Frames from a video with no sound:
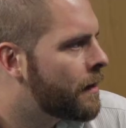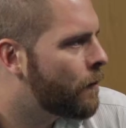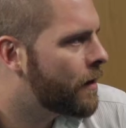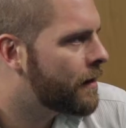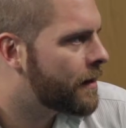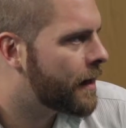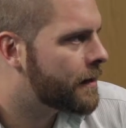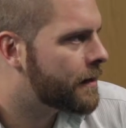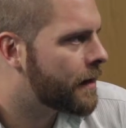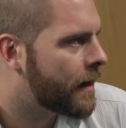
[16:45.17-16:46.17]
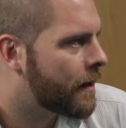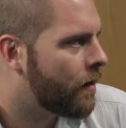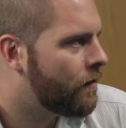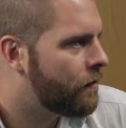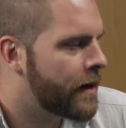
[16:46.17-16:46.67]
think one of the things like
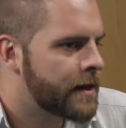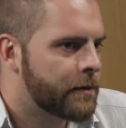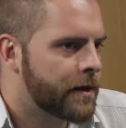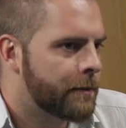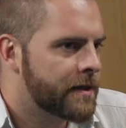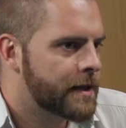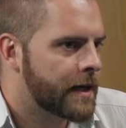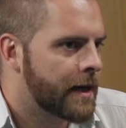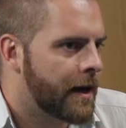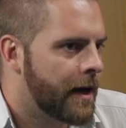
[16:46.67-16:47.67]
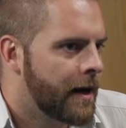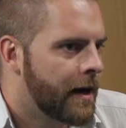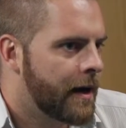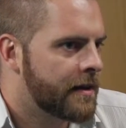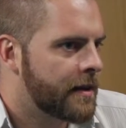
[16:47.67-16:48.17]
on Facebook in particular,
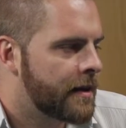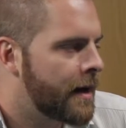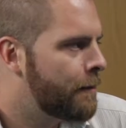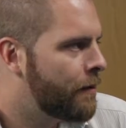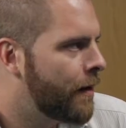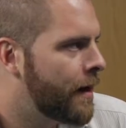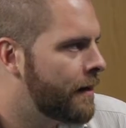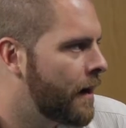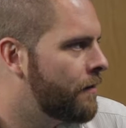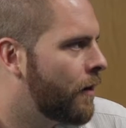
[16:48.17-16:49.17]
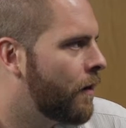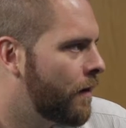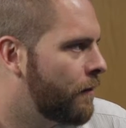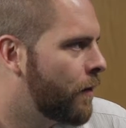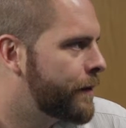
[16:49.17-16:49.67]
I think they're pretty they've
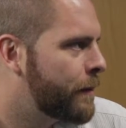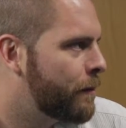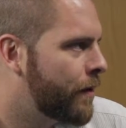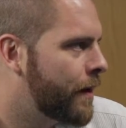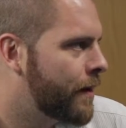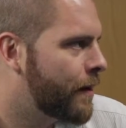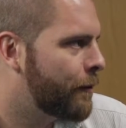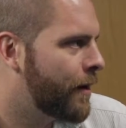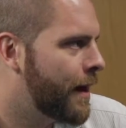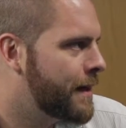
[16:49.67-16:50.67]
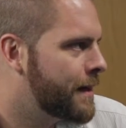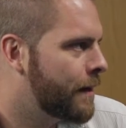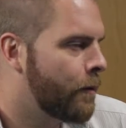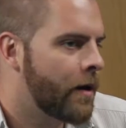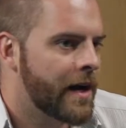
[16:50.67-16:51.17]
they've always been pretty good at
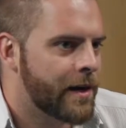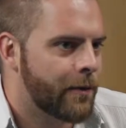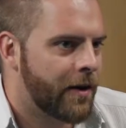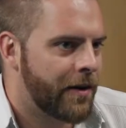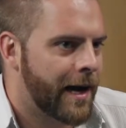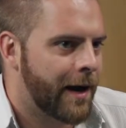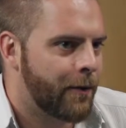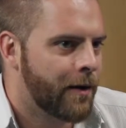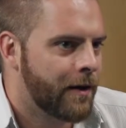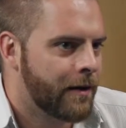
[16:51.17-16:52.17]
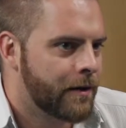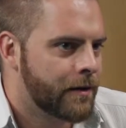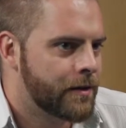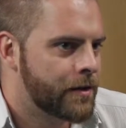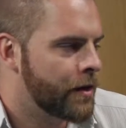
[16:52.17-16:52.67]
relating where you are now
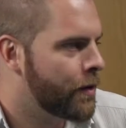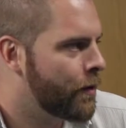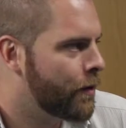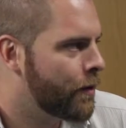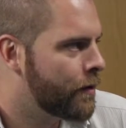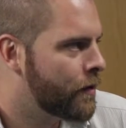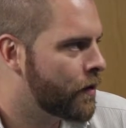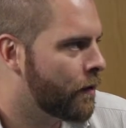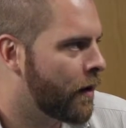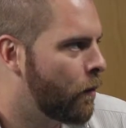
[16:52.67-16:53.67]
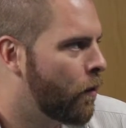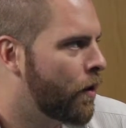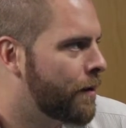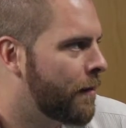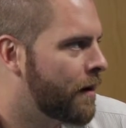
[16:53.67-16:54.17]
to sort of like
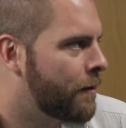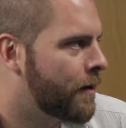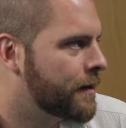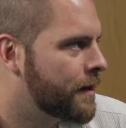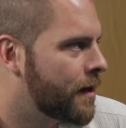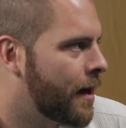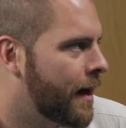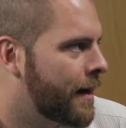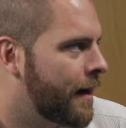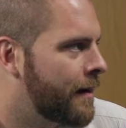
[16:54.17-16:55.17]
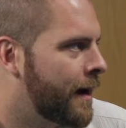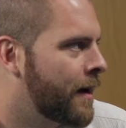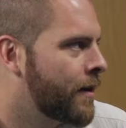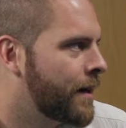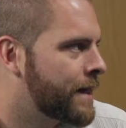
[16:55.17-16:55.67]
what you might want. So like a, a
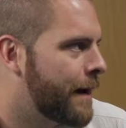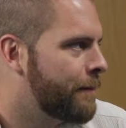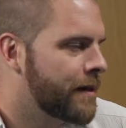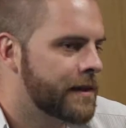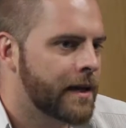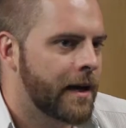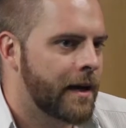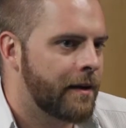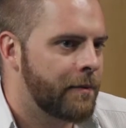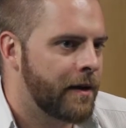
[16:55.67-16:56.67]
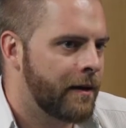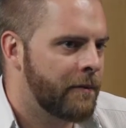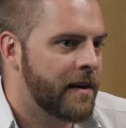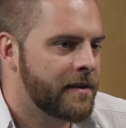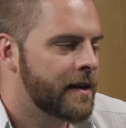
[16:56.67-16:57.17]
good example is like a couple of
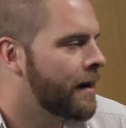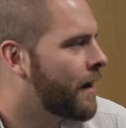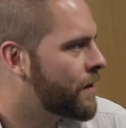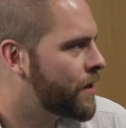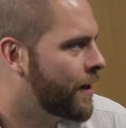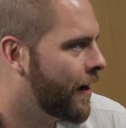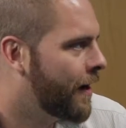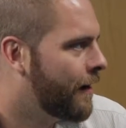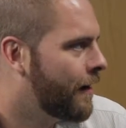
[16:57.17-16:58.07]
I think last year,